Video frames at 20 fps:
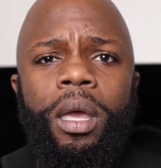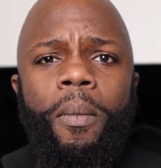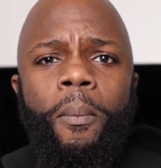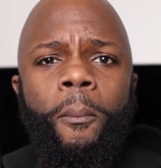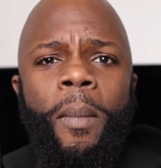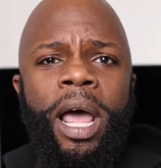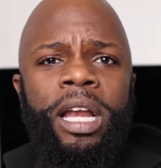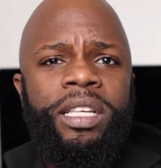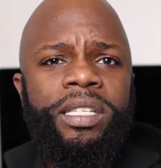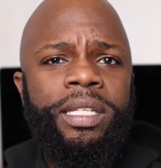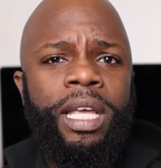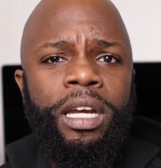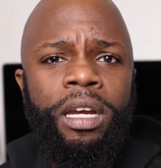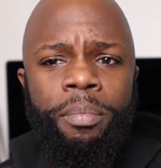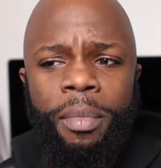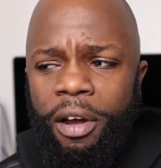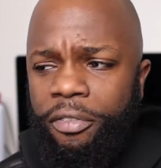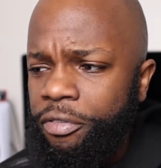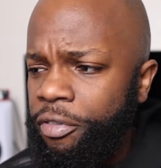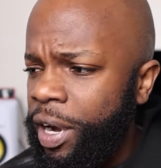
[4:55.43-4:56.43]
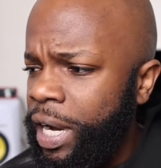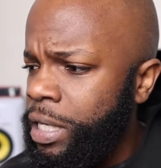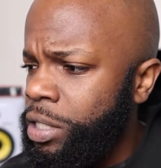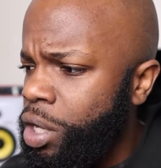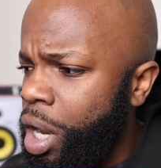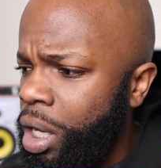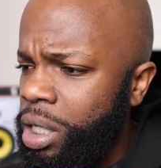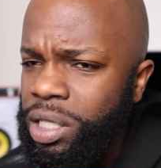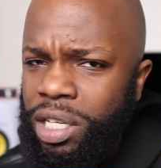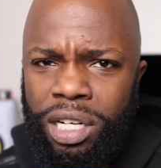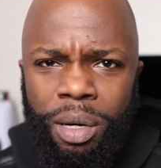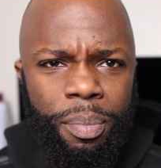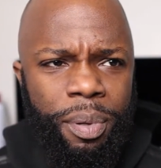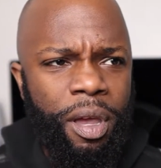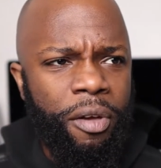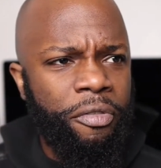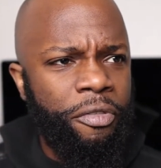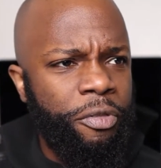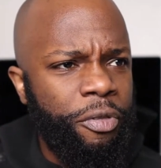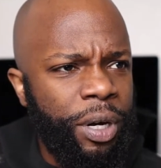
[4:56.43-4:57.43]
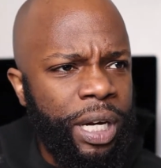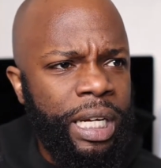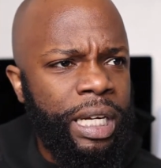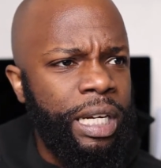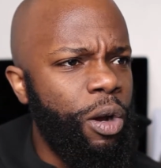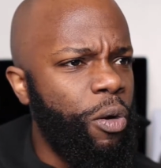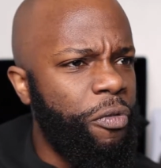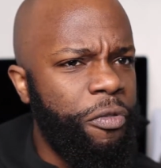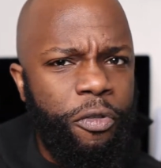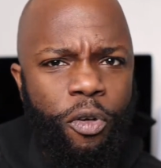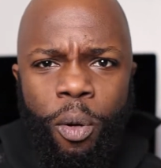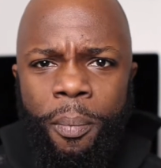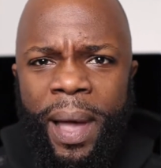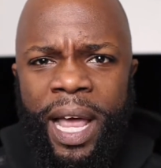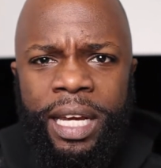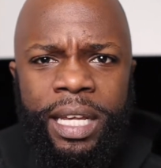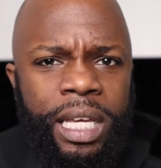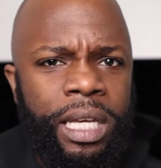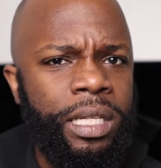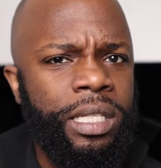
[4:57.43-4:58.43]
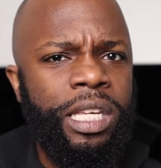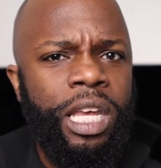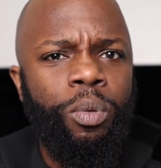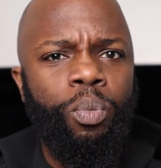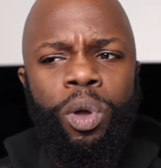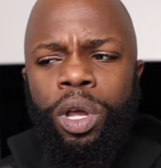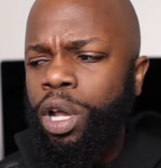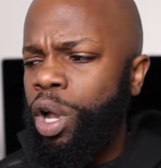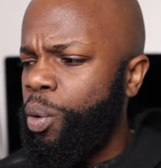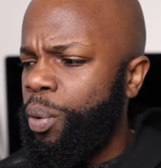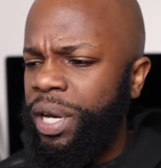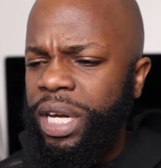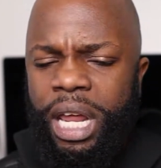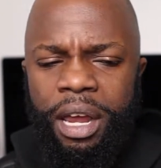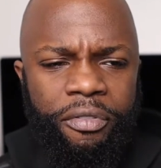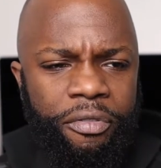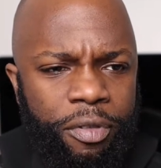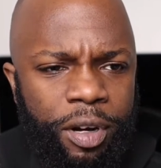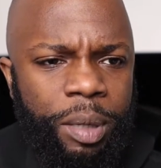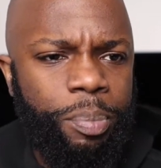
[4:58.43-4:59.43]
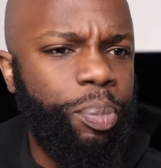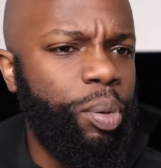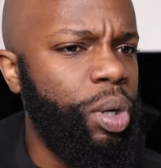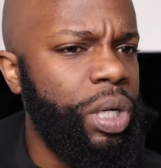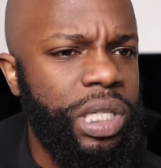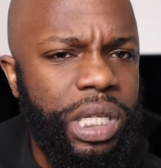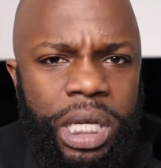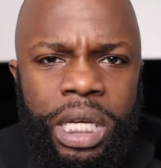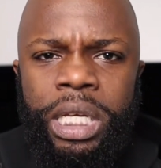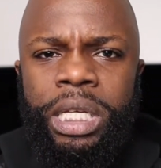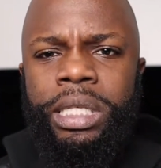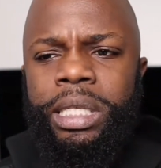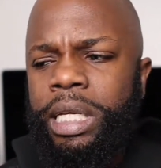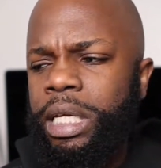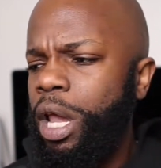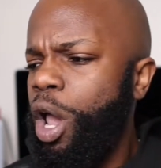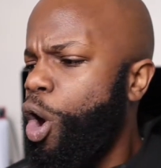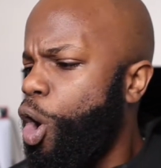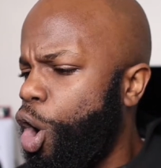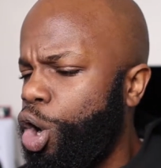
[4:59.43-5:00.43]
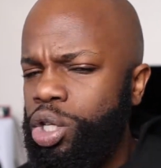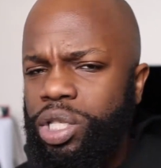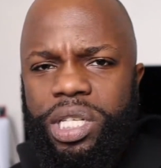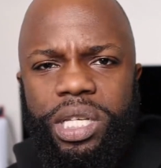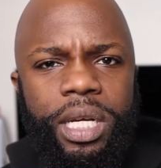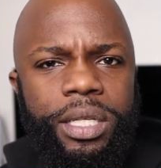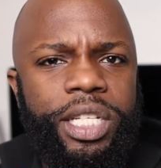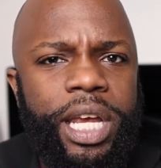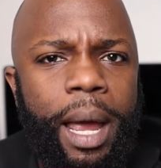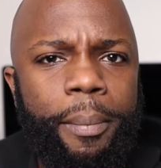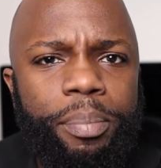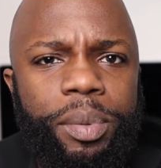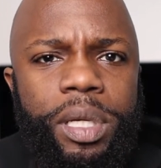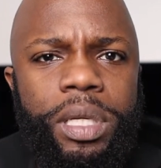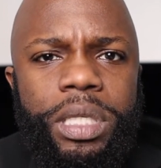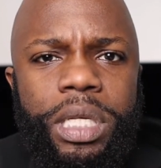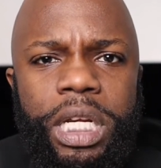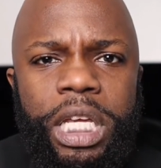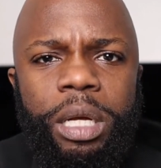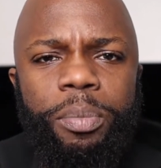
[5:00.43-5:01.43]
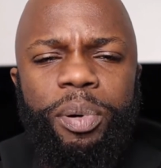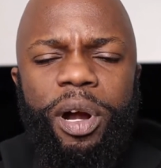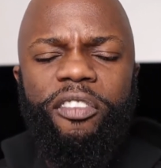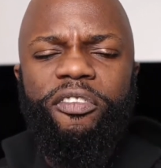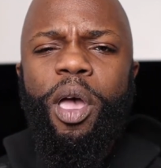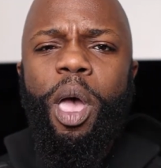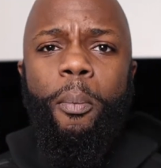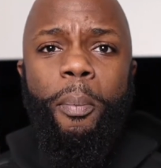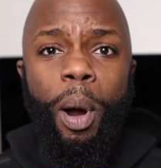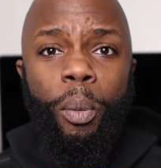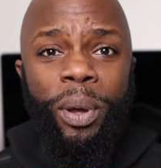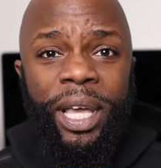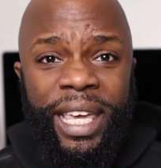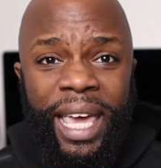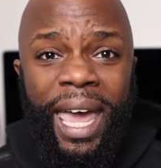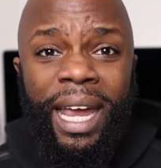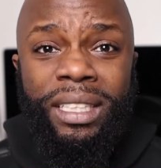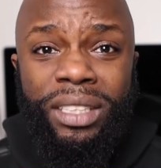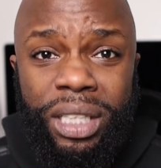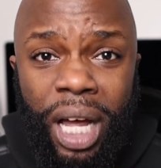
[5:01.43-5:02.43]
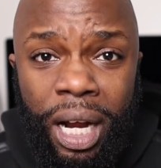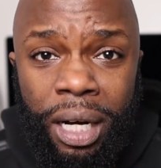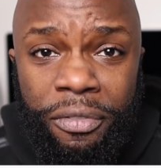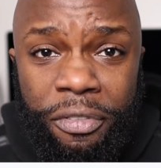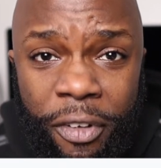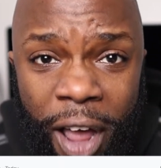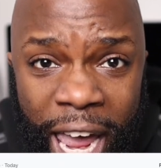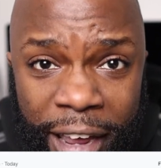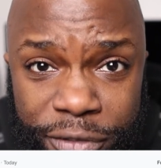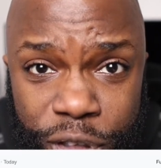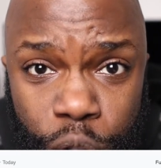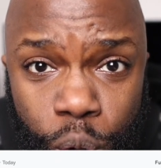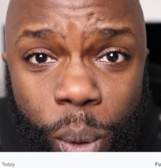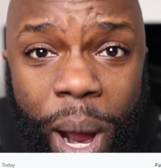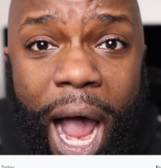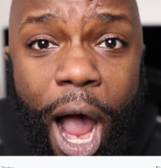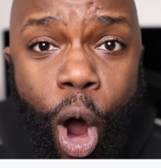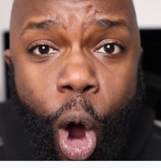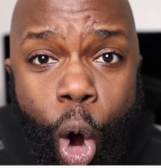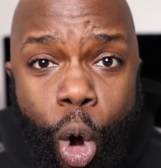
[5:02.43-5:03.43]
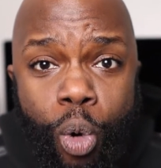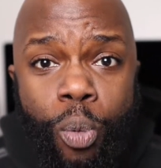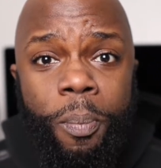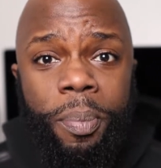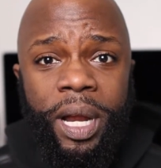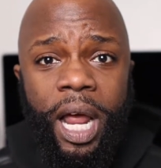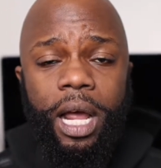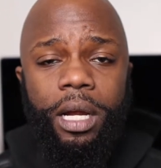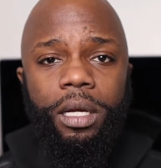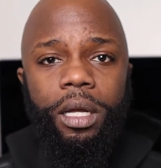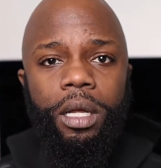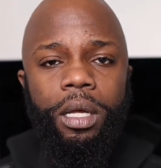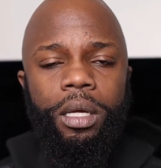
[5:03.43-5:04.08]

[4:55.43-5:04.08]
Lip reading: Man's telling my friends, oh, it's going to be a 3-0 formality thing. We're going there 3 points easy onto the Champions League, bruv. But we're getting done 5-2 at home, blood.